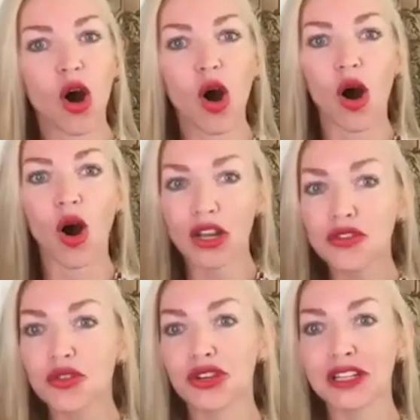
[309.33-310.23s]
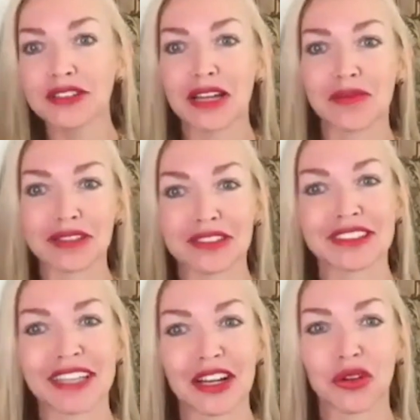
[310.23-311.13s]
olive greens and mustard
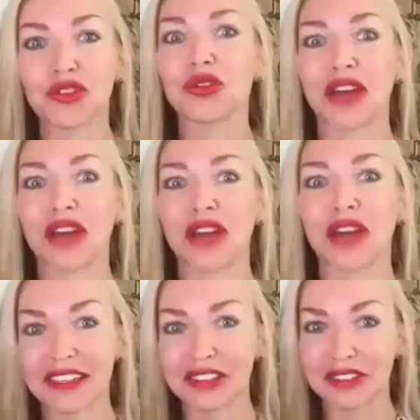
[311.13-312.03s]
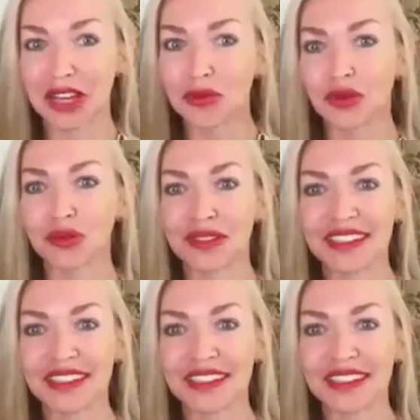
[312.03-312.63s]
yellows together in the same room.